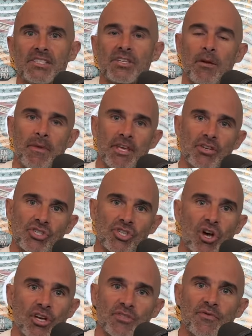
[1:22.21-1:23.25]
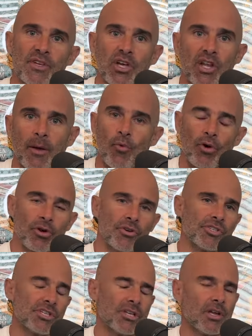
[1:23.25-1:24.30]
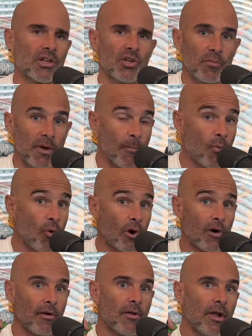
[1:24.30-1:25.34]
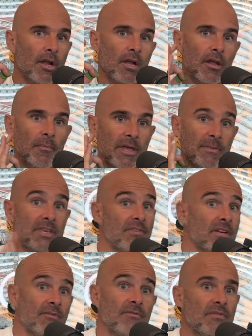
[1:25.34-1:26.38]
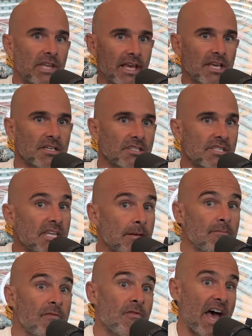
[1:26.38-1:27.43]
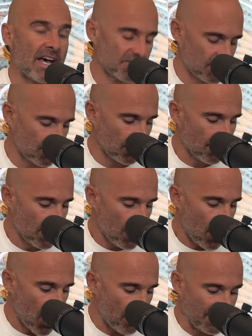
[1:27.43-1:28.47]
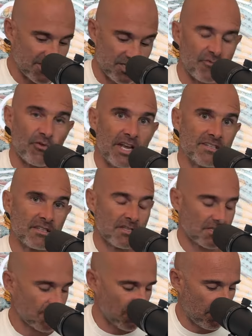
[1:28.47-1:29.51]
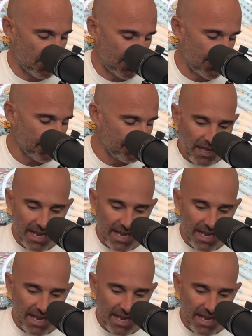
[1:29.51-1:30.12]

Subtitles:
It's going to make your songs feel like more urgent, a little bit more, maybe even like seem faster because of the franticness of the picking.